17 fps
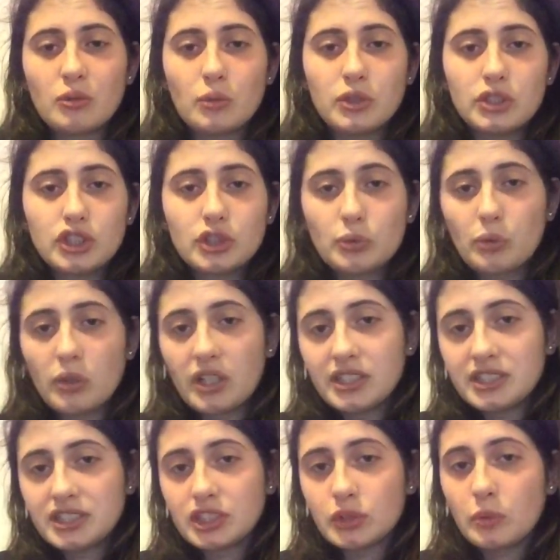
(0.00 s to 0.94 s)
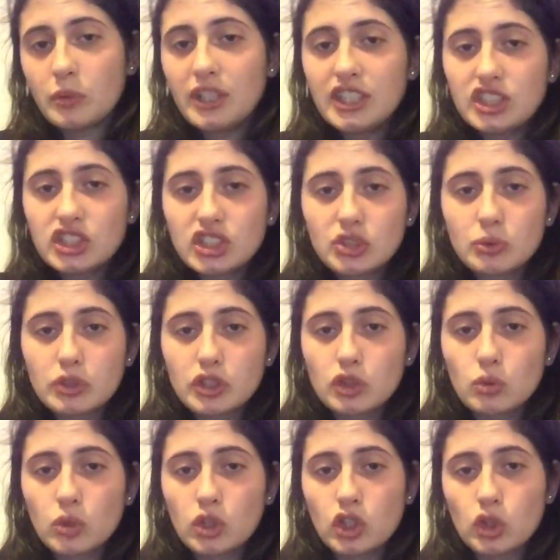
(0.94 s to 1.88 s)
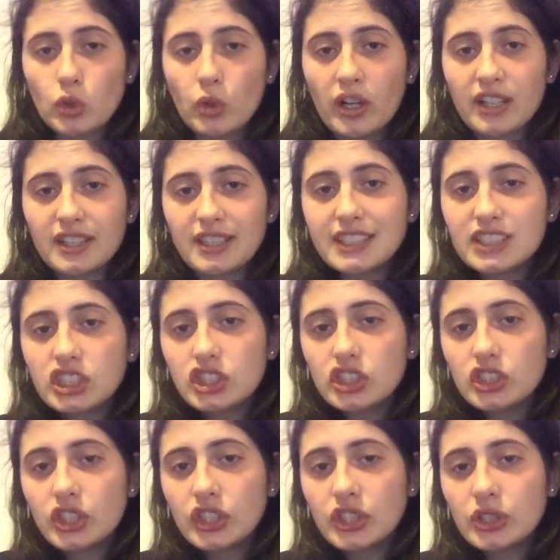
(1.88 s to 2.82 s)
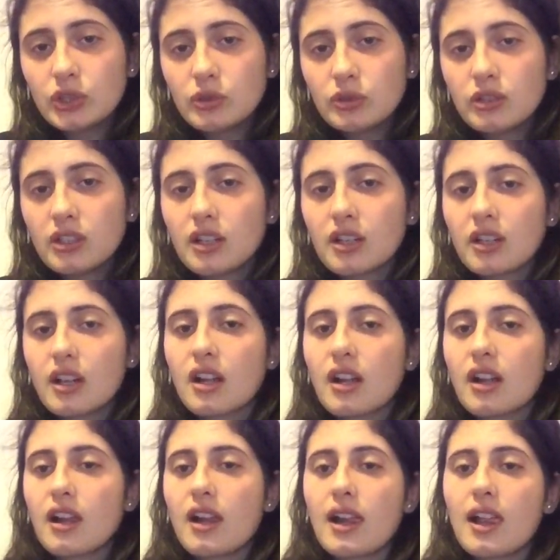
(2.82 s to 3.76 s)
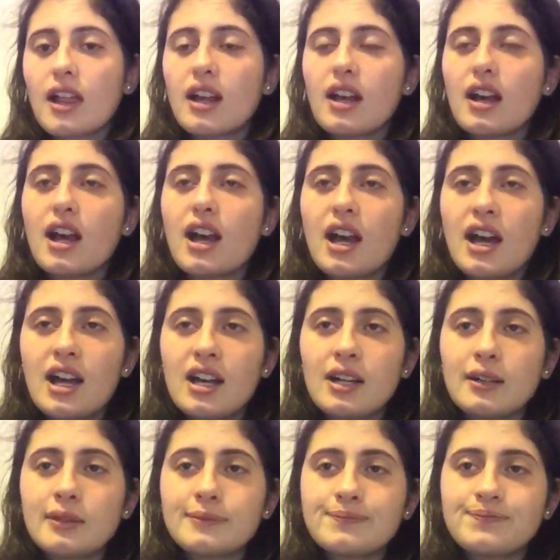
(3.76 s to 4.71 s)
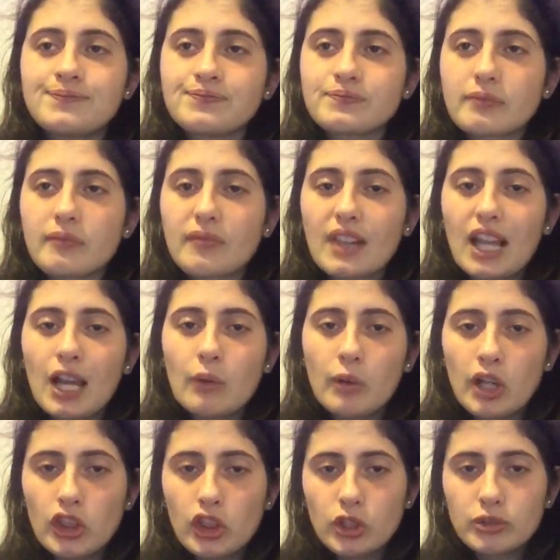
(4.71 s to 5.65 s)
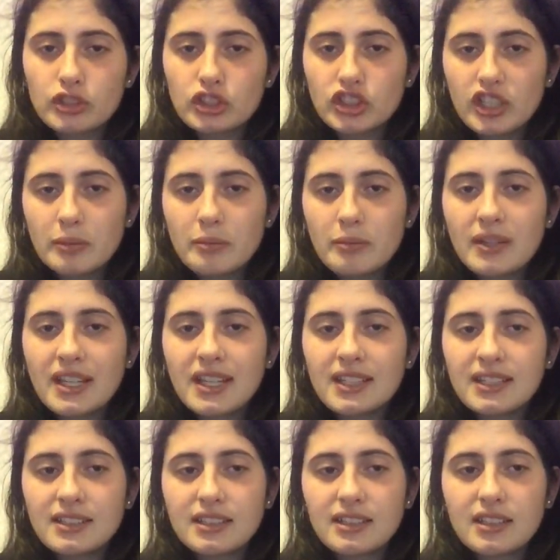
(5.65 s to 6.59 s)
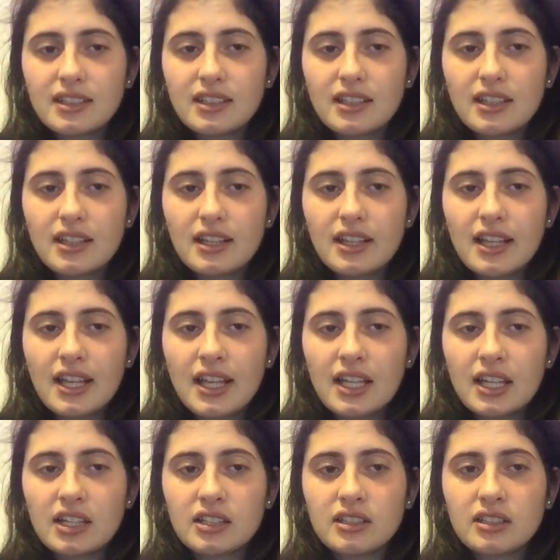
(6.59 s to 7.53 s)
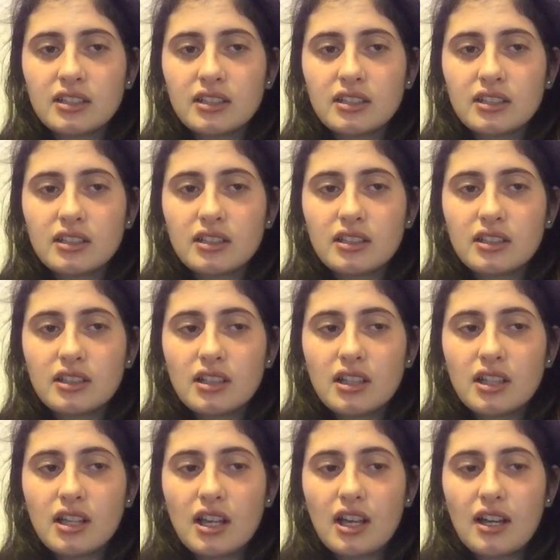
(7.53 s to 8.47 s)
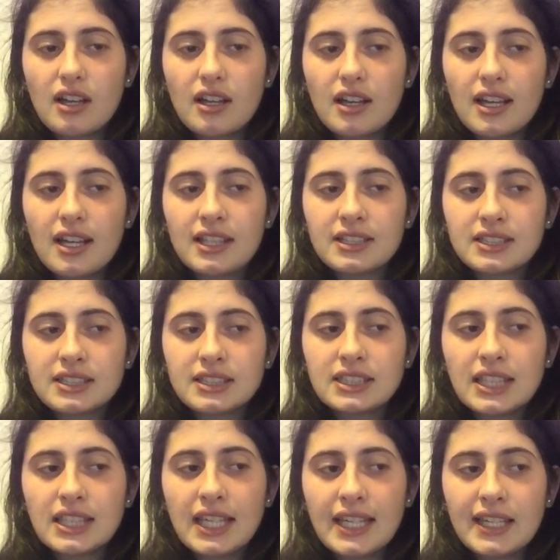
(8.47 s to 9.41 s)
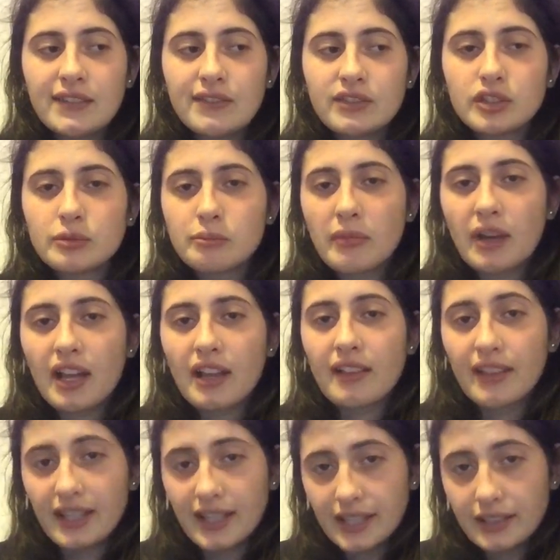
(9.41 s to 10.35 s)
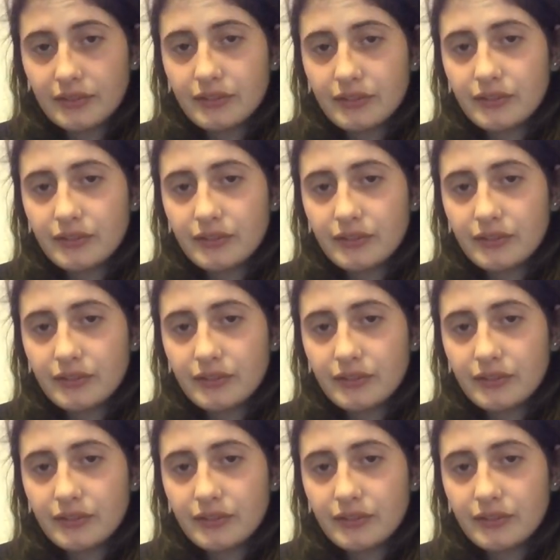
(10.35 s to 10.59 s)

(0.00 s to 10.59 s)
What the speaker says: which one's which one do I listen to. I went through treatment, and it saved my life.